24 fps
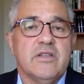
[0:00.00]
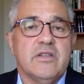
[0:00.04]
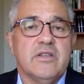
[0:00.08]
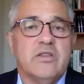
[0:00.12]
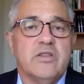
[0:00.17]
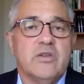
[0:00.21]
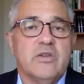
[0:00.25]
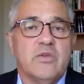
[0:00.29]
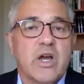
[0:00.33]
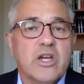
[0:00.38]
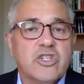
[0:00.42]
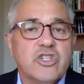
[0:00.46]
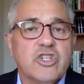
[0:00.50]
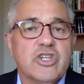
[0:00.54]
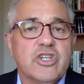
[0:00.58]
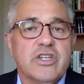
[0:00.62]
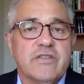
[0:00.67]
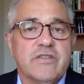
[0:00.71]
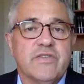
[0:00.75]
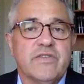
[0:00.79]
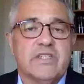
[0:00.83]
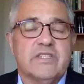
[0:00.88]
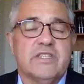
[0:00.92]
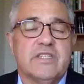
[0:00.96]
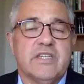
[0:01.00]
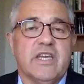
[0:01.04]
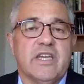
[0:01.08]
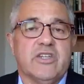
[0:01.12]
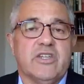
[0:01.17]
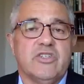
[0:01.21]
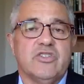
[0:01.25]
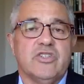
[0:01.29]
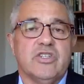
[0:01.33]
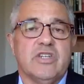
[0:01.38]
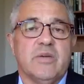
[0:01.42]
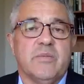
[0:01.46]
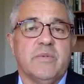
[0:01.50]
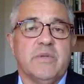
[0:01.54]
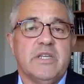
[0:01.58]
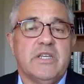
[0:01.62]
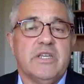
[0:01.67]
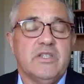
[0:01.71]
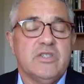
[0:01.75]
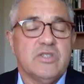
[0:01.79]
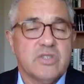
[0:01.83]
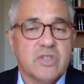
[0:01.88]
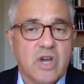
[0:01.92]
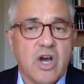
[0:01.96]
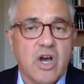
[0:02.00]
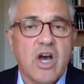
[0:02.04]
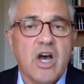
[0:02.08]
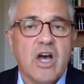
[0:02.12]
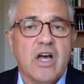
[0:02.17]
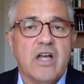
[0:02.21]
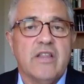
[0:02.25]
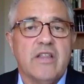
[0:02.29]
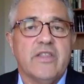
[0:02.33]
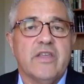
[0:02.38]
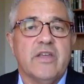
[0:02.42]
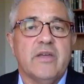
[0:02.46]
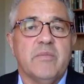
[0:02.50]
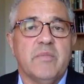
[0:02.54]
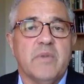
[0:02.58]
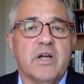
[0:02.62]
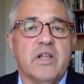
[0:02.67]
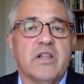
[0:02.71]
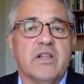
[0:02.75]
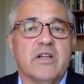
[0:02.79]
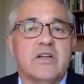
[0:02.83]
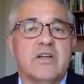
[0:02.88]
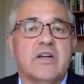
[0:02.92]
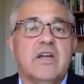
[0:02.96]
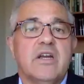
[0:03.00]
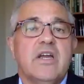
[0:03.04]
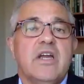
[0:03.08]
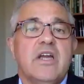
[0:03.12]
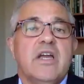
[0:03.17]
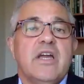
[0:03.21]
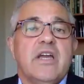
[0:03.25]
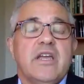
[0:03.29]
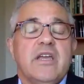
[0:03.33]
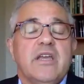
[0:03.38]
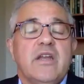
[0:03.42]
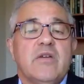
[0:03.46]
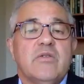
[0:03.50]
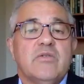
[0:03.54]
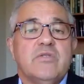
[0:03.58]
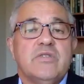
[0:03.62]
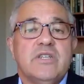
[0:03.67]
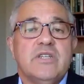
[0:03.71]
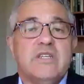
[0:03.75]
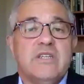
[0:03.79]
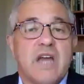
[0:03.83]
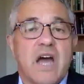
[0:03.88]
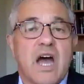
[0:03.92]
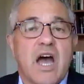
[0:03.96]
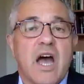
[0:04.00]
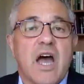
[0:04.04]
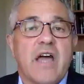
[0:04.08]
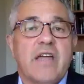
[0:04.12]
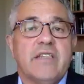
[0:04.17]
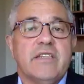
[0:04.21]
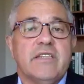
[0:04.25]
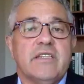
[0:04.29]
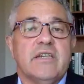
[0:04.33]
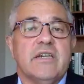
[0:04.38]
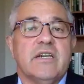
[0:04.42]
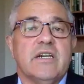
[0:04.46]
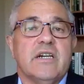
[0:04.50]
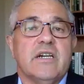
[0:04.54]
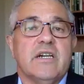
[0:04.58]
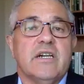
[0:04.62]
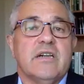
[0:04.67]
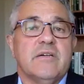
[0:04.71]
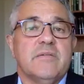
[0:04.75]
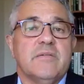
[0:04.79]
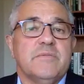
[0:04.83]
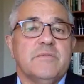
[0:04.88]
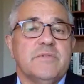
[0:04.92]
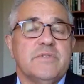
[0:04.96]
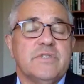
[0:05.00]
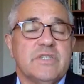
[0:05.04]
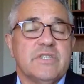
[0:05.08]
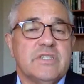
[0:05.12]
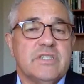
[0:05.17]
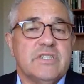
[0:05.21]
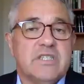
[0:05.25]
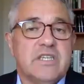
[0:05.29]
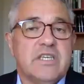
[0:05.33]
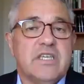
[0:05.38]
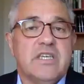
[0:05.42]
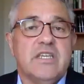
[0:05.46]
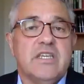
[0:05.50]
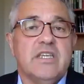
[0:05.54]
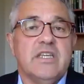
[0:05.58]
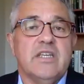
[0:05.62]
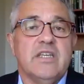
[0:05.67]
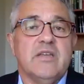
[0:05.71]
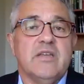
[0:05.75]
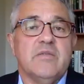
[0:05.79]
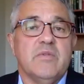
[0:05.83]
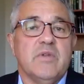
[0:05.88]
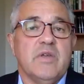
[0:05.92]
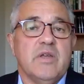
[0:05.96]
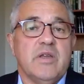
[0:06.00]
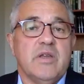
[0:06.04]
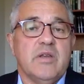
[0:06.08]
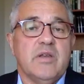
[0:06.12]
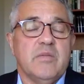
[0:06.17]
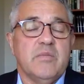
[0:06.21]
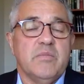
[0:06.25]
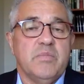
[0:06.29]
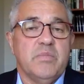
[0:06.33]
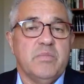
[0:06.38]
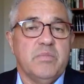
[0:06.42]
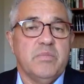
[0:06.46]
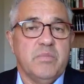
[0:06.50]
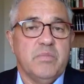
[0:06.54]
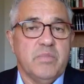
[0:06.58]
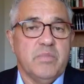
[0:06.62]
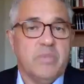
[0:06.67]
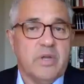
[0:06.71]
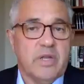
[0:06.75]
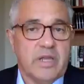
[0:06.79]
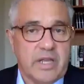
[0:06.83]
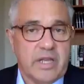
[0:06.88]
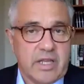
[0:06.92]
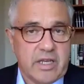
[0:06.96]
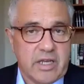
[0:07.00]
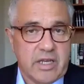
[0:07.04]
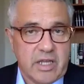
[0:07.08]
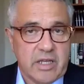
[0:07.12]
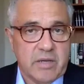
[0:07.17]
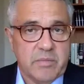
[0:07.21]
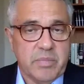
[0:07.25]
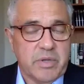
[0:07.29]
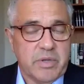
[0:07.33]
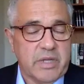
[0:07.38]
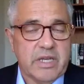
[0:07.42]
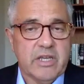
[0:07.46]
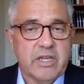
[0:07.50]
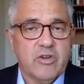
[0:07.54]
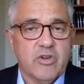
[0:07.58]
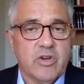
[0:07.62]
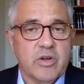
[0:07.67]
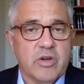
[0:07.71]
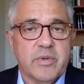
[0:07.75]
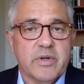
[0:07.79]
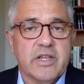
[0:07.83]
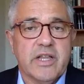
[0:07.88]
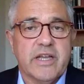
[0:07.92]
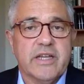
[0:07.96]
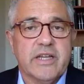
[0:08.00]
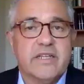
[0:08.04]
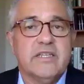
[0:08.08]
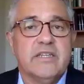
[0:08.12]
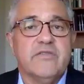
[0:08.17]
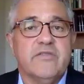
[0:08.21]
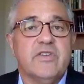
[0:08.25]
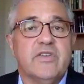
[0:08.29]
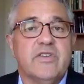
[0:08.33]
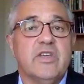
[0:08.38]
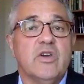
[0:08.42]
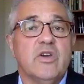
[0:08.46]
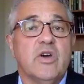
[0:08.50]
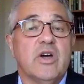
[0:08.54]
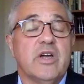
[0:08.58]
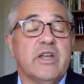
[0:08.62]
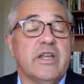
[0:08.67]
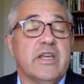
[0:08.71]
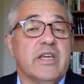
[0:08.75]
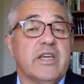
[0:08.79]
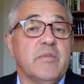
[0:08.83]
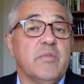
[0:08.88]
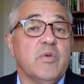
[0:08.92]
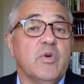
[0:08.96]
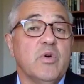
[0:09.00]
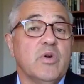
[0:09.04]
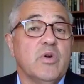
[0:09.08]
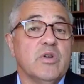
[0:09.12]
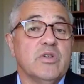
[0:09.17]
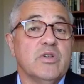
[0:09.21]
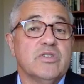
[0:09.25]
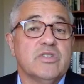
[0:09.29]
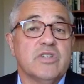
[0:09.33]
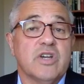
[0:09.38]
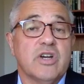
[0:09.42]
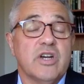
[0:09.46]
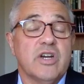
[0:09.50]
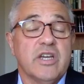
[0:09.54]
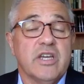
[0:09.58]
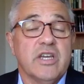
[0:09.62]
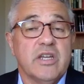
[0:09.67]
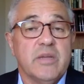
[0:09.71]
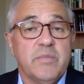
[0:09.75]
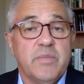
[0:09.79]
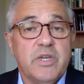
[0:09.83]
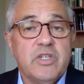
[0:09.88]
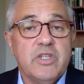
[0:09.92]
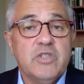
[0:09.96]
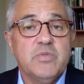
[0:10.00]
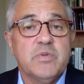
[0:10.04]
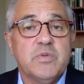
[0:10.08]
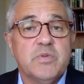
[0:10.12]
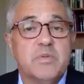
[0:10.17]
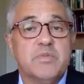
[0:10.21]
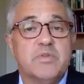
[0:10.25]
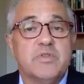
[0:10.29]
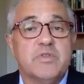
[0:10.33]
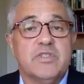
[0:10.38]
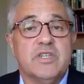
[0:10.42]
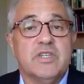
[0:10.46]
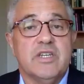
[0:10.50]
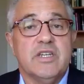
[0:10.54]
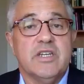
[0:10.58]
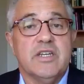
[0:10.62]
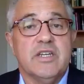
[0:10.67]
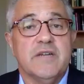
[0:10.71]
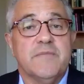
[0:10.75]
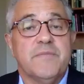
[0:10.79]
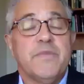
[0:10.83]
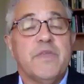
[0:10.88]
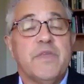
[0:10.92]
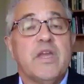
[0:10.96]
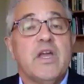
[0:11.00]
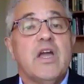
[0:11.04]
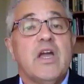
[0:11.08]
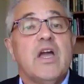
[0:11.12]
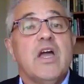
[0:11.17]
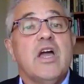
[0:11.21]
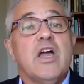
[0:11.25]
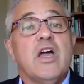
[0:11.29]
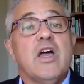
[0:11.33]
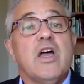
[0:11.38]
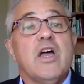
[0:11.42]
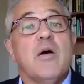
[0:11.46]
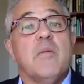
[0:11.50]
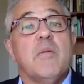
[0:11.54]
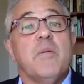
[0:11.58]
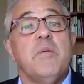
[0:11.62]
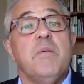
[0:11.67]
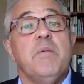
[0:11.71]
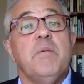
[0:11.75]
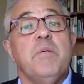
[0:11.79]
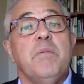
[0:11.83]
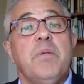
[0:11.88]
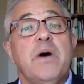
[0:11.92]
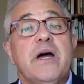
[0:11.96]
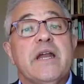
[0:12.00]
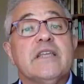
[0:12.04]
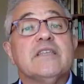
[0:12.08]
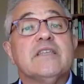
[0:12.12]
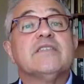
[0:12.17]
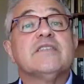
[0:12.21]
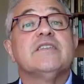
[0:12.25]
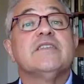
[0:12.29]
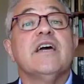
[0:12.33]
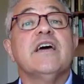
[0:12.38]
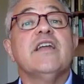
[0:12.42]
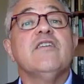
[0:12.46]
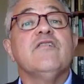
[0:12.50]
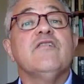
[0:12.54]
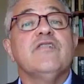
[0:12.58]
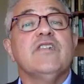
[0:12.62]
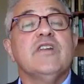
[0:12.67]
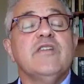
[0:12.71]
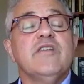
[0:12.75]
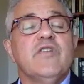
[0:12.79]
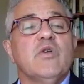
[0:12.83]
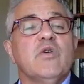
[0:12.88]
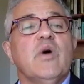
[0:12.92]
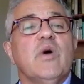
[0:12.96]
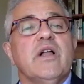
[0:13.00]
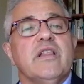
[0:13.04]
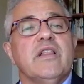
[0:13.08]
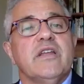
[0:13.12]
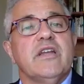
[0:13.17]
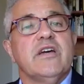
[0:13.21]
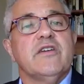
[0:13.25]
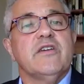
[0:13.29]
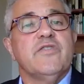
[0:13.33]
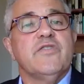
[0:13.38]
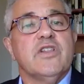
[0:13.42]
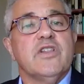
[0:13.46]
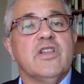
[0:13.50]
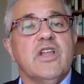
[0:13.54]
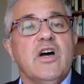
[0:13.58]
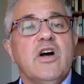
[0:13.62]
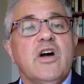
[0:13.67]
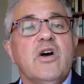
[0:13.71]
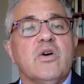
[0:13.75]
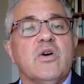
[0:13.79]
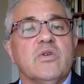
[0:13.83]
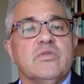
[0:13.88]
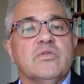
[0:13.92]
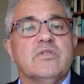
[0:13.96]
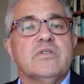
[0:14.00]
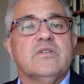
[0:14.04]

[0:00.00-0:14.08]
Russia investigation. I mean, he saw that Mueller, did not succeed in pinning criminal activity on him or starting an impeachment proceeding. But instead of leaving well enough alone,